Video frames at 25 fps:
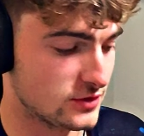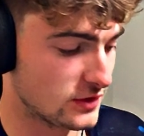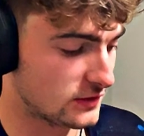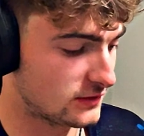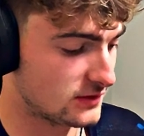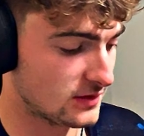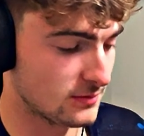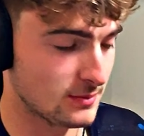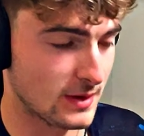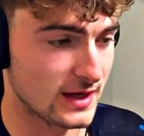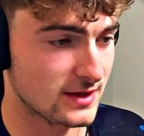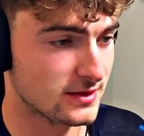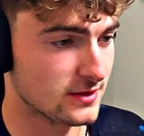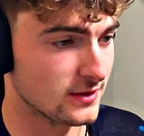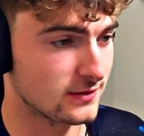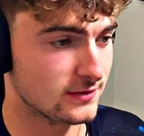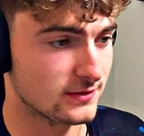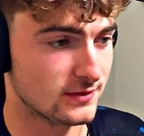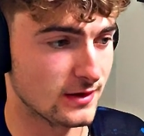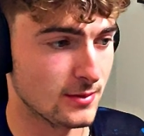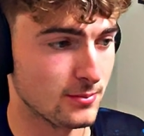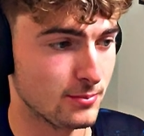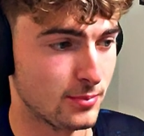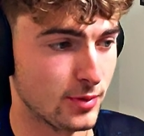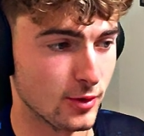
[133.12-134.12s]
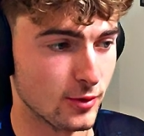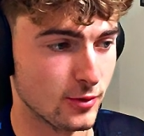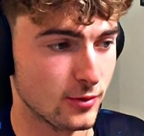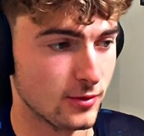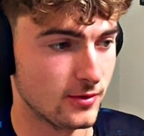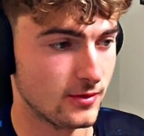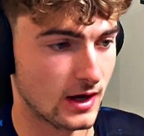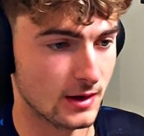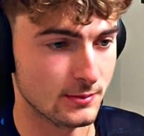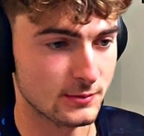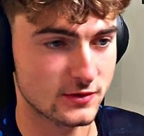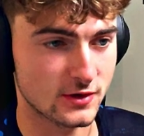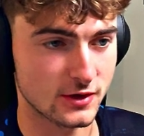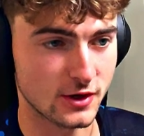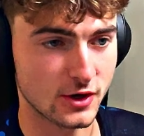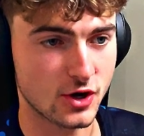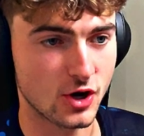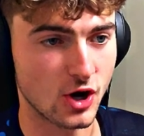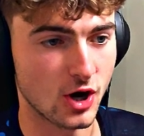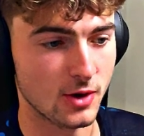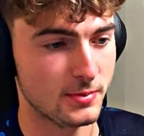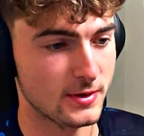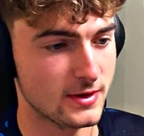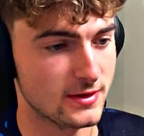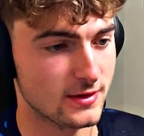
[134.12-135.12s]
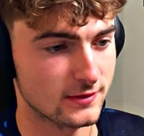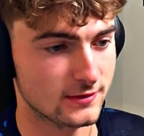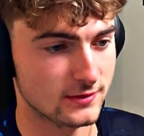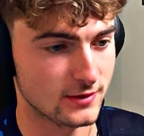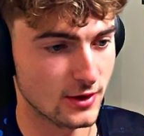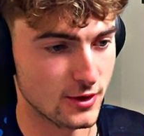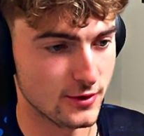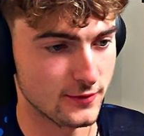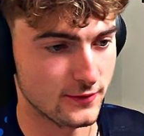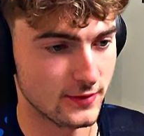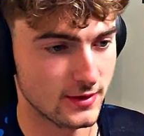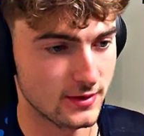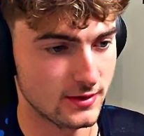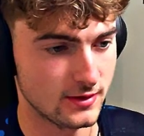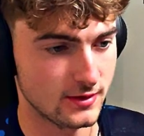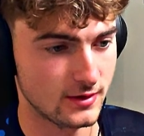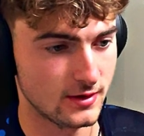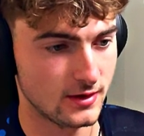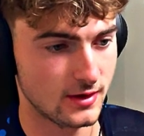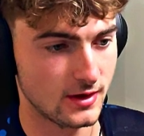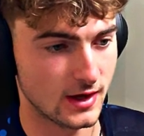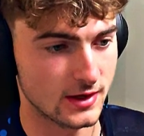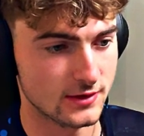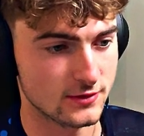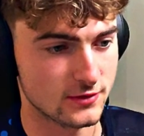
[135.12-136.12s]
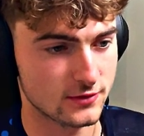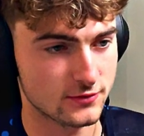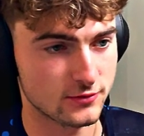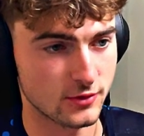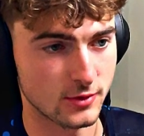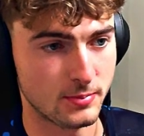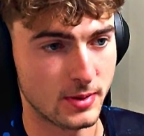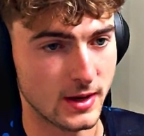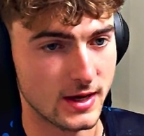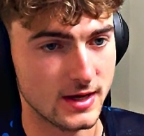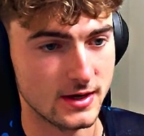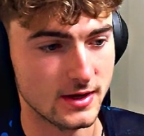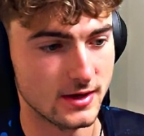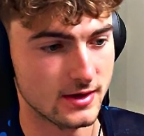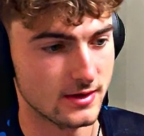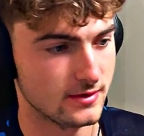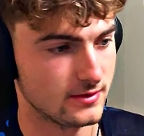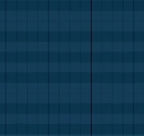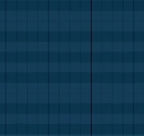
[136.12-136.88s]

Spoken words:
just to make this simple, I'm just gonna copy this over and just repeat it.